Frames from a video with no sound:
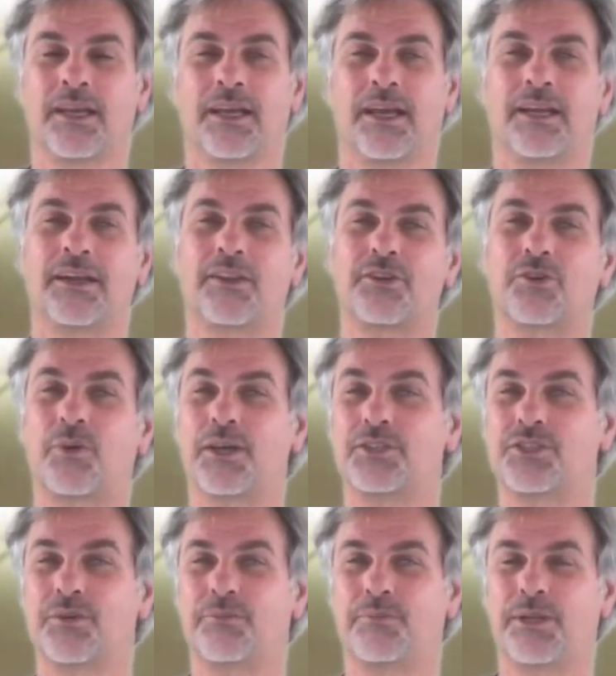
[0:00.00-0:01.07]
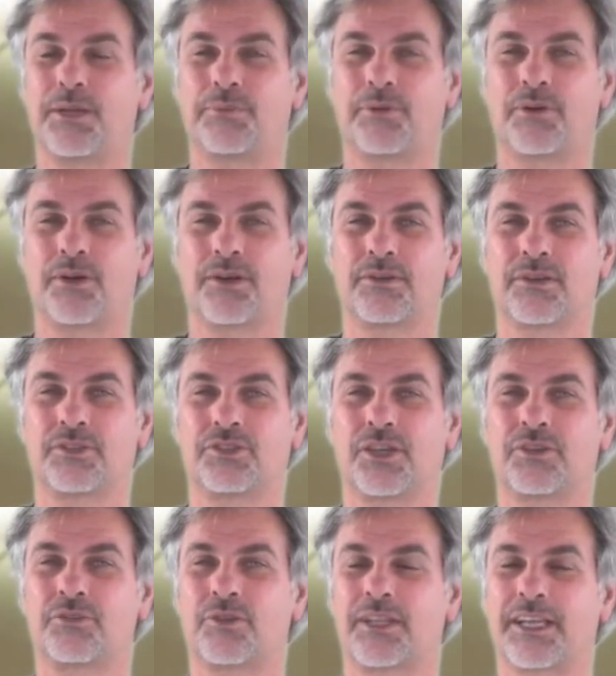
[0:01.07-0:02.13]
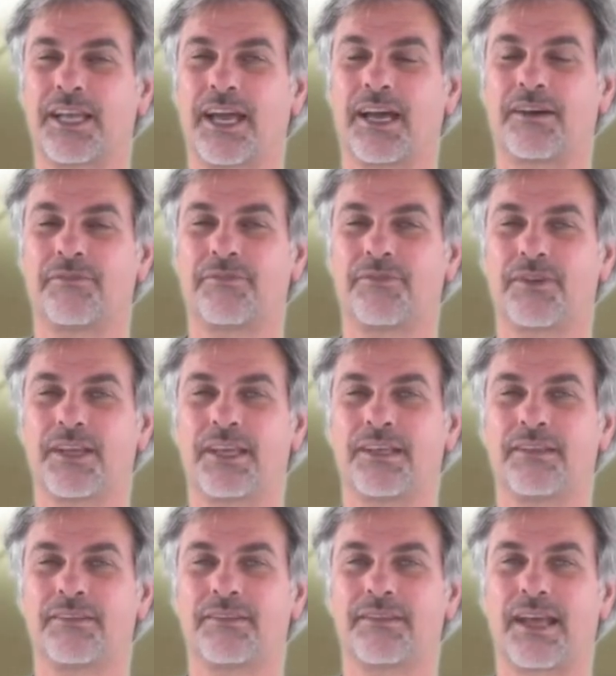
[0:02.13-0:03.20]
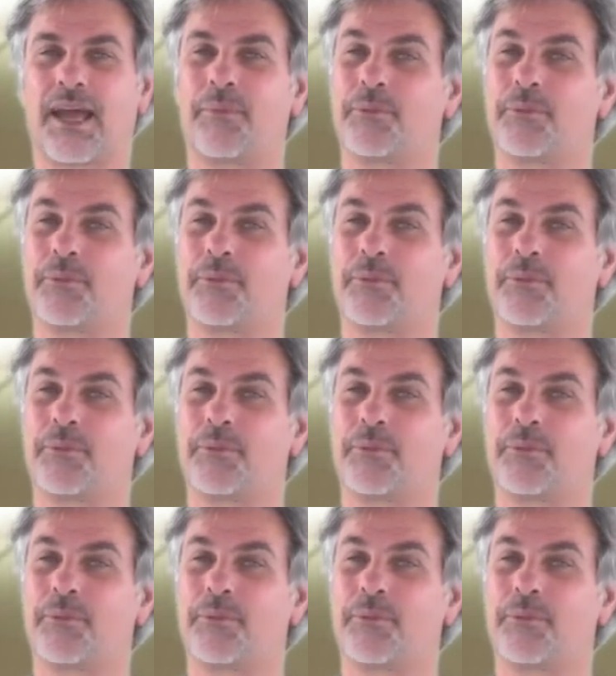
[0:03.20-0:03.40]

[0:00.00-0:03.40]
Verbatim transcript: Another question people generally have is how